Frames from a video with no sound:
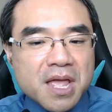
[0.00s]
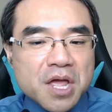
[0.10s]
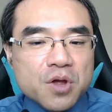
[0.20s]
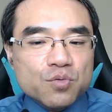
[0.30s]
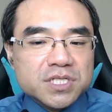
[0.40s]

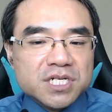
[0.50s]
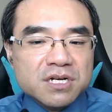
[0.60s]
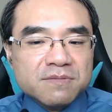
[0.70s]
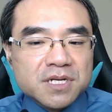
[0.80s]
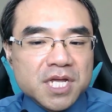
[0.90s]
Reserved
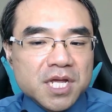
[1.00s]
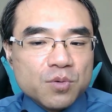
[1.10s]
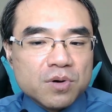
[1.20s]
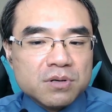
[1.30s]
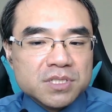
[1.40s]

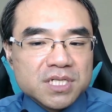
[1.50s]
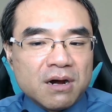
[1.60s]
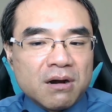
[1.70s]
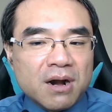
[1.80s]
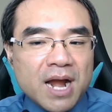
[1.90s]
keywords
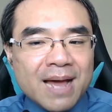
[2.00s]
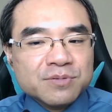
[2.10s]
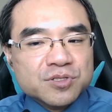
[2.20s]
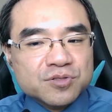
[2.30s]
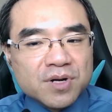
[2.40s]
are
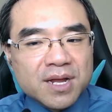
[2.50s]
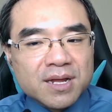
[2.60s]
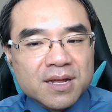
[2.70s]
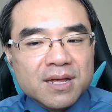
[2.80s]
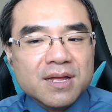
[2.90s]
abstract,
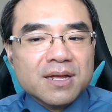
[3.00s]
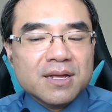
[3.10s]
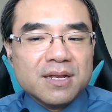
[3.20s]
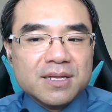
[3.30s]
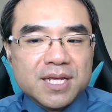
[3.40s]

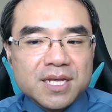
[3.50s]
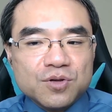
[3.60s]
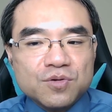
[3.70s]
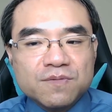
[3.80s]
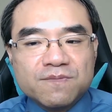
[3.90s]

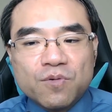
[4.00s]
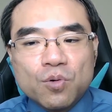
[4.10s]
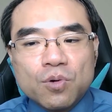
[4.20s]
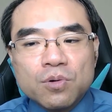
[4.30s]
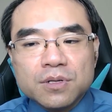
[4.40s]
continue,
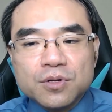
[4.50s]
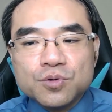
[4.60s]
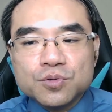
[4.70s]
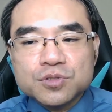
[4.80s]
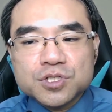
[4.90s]
for,
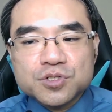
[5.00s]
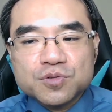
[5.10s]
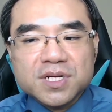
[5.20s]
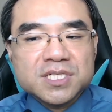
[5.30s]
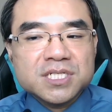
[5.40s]
new,
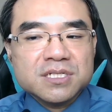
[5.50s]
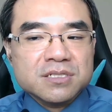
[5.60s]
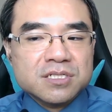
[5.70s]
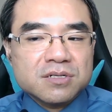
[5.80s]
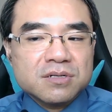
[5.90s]
switch,
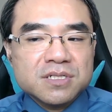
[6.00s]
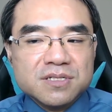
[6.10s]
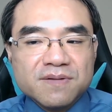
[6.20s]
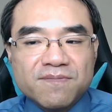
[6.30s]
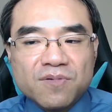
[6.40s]
assert,
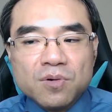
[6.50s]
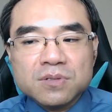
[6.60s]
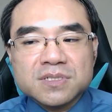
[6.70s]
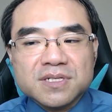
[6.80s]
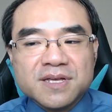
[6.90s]
default,
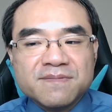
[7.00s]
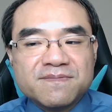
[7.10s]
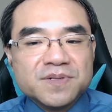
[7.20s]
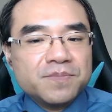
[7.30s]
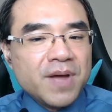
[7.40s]
if,
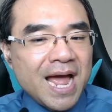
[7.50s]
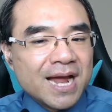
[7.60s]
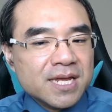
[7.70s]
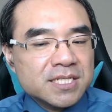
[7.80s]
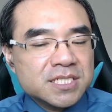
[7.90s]

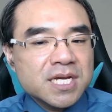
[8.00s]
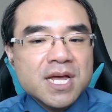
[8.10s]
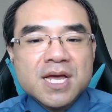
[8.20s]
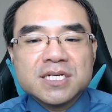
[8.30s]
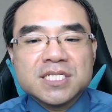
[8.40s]
package,
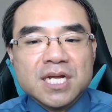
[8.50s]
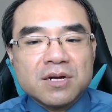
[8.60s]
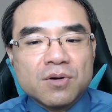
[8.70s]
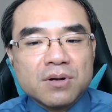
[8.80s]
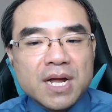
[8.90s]

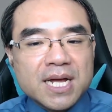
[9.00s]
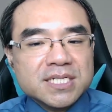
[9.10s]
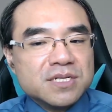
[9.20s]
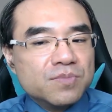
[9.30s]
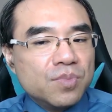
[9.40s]
synchronized,
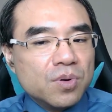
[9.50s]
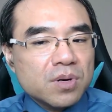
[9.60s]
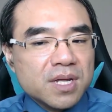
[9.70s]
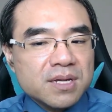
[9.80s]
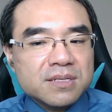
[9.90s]

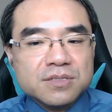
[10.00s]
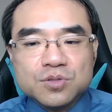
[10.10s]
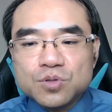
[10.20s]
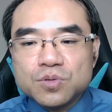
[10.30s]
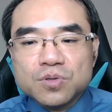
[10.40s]
boolean,
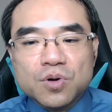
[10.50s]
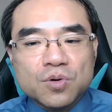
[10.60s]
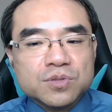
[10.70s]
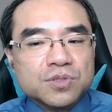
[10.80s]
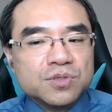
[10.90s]
do, go
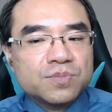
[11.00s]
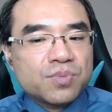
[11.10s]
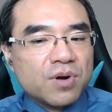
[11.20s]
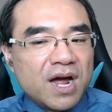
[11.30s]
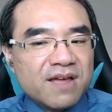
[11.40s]
to,
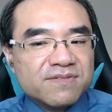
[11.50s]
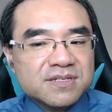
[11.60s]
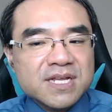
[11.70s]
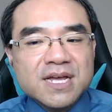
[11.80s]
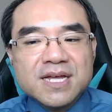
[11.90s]
private,
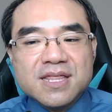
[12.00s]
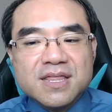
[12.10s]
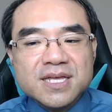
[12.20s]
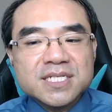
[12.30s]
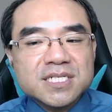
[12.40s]

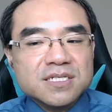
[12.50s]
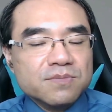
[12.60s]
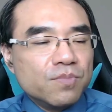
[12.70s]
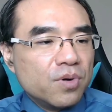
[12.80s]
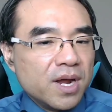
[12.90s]
this,
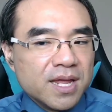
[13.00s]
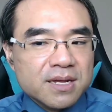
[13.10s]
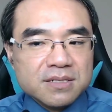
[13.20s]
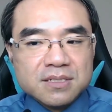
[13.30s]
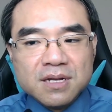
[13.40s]
break,
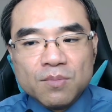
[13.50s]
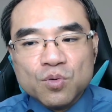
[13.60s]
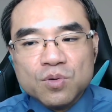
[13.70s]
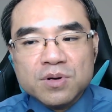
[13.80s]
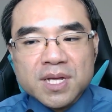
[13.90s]

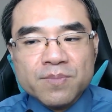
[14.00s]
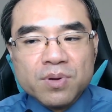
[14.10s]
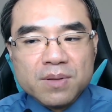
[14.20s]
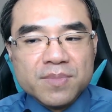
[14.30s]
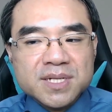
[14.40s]
double,
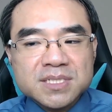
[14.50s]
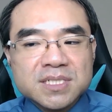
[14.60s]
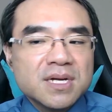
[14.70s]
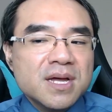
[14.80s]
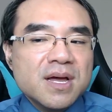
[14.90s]
implement,
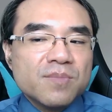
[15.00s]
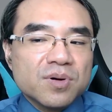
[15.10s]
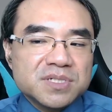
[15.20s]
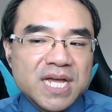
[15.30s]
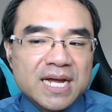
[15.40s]

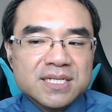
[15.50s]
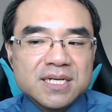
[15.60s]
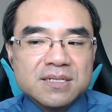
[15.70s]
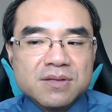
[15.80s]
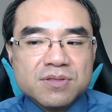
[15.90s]

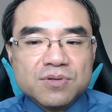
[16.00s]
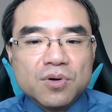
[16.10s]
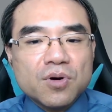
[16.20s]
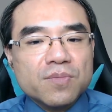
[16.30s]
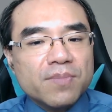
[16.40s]
protected,
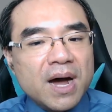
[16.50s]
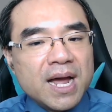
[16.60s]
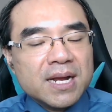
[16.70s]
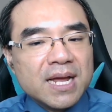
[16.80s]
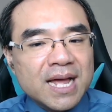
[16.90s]
throw, byte,
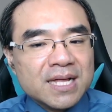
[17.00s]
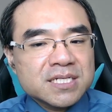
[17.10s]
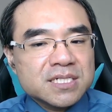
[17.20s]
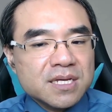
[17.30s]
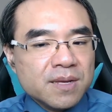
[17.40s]
else,
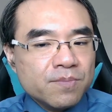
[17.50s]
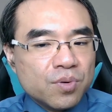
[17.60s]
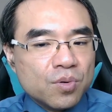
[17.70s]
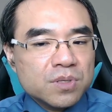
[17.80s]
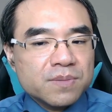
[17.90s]

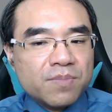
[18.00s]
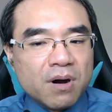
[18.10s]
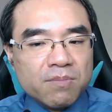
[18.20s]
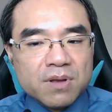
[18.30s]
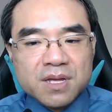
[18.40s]
import,
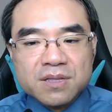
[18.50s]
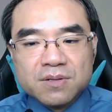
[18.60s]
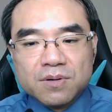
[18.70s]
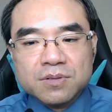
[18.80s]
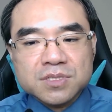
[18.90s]
public,
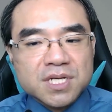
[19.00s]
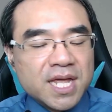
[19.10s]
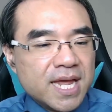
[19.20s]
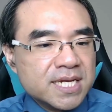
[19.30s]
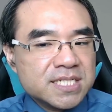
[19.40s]
throws,
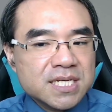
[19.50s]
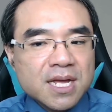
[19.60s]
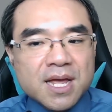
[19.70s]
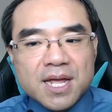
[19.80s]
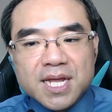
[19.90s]
case,
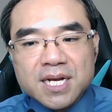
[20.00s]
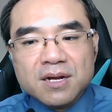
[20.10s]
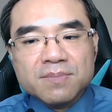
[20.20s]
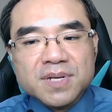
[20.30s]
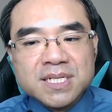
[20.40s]
enum,
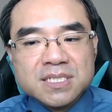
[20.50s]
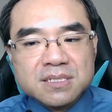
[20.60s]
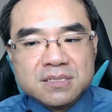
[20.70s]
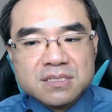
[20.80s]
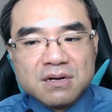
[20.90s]

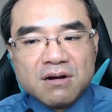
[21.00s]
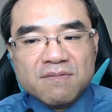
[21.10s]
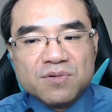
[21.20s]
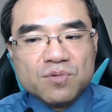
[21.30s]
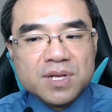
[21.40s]
instance of,
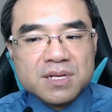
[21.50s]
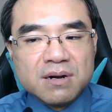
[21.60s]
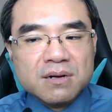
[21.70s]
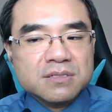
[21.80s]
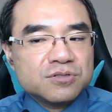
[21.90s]

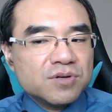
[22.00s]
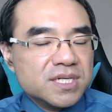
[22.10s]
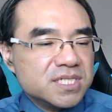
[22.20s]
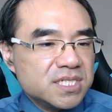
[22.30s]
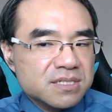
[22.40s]
return,
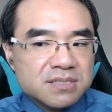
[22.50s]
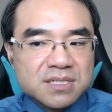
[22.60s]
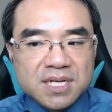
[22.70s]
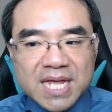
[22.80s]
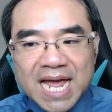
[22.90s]
transient,
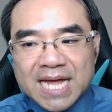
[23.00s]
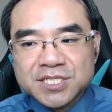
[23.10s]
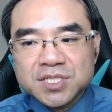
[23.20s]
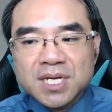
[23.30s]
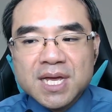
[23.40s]

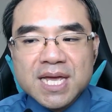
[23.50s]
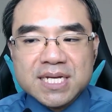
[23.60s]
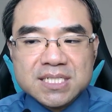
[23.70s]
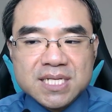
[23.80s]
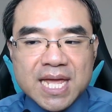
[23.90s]
catch,
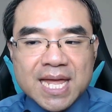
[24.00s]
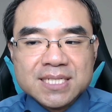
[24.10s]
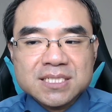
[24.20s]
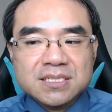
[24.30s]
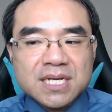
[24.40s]

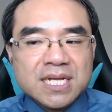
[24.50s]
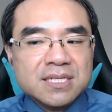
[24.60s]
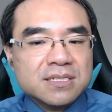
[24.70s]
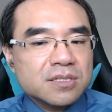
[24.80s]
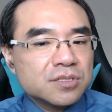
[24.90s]
extend, int,
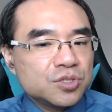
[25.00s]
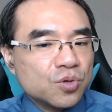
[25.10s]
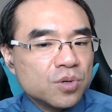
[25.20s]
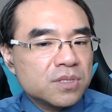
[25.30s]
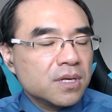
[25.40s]
short,
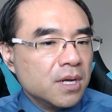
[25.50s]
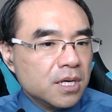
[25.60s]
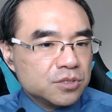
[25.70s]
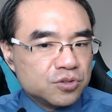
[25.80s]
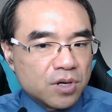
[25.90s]

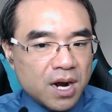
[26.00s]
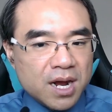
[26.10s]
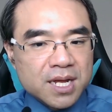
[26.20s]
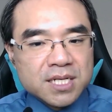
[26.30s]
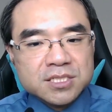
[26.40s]

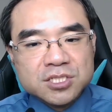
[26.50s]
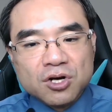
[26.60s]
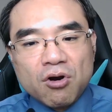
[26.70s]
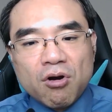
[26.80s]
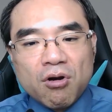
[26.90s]
try,
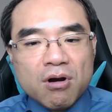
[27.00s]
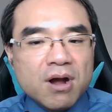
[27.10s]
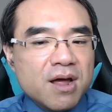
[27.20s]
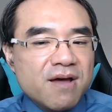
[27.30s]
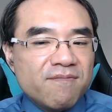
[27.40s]
char,
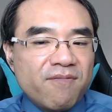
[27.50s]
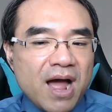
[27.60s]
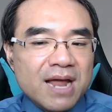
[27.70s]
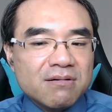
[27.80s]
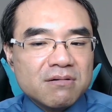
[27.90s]

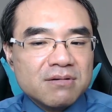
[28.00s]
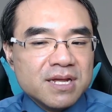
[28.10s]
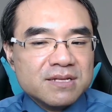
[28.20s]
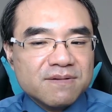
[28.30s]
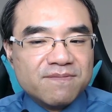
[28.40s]
final,
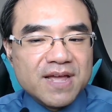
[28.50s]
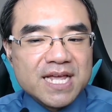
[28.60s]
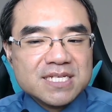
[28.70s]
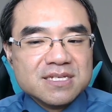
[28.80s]
interface,